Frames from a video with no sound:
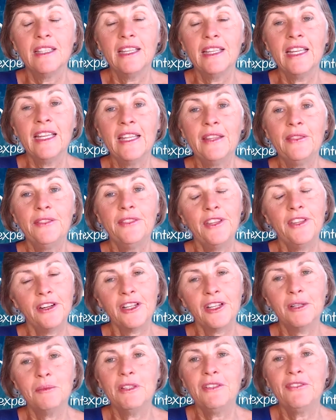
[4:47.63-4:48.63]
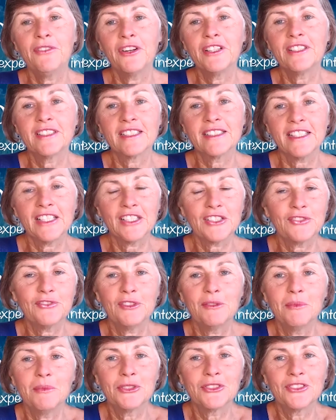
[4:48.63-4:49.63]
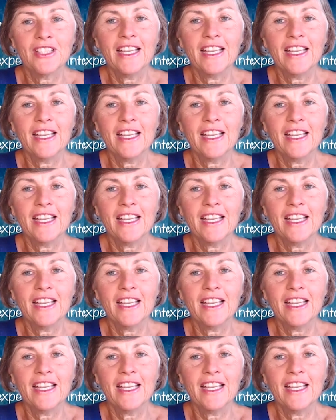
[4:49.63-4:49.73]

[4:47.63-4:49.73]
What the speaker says: And they're going to be very successful, most